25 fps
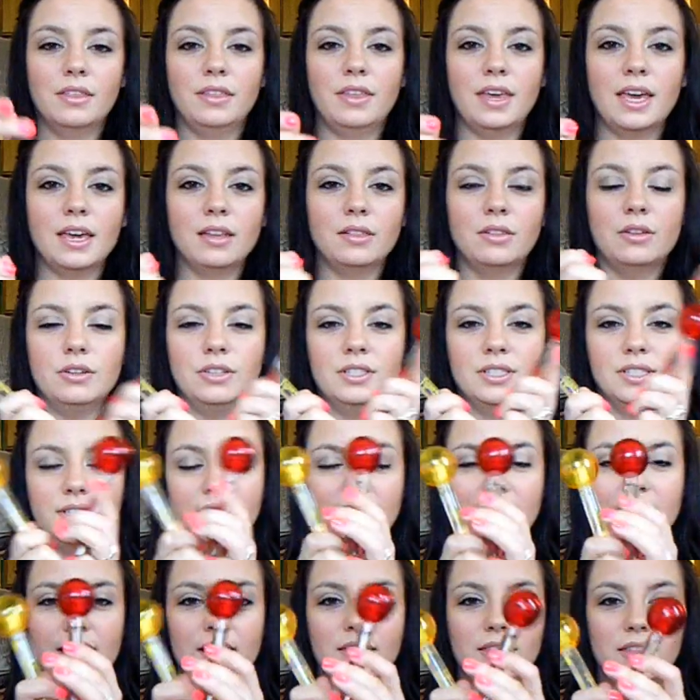they looked
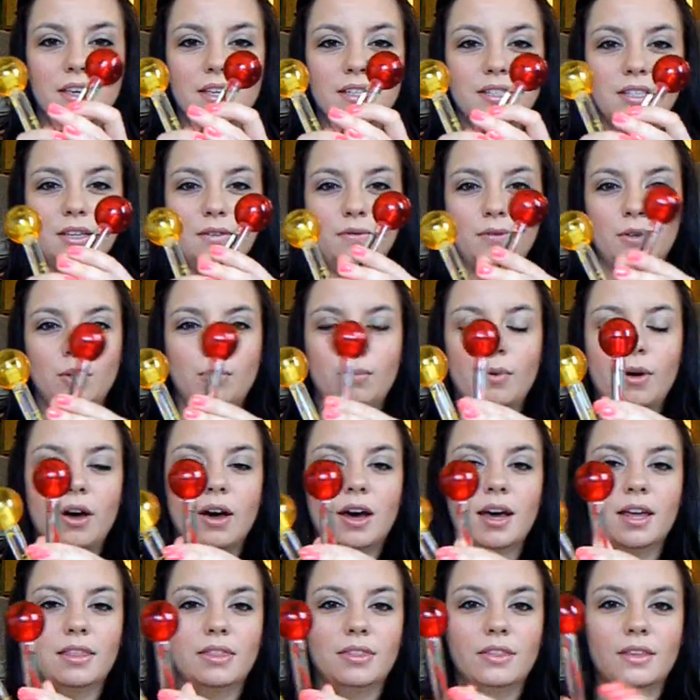like this if you
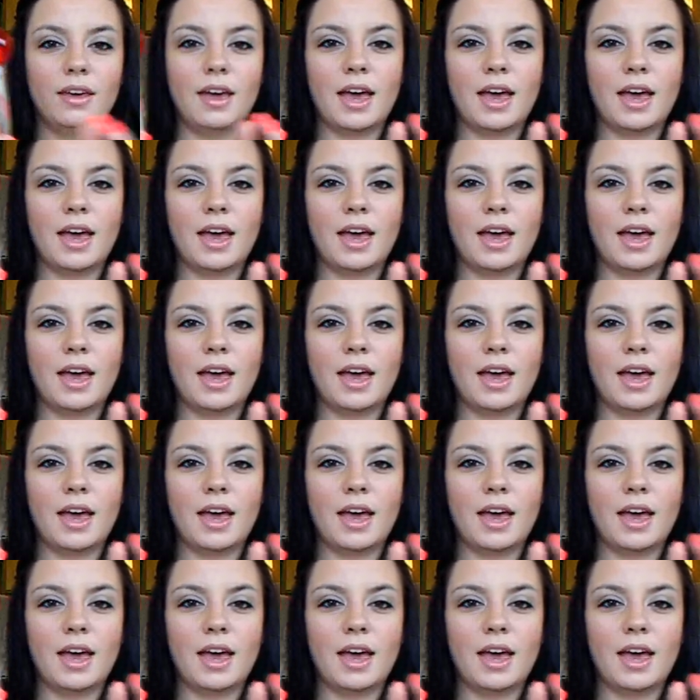bought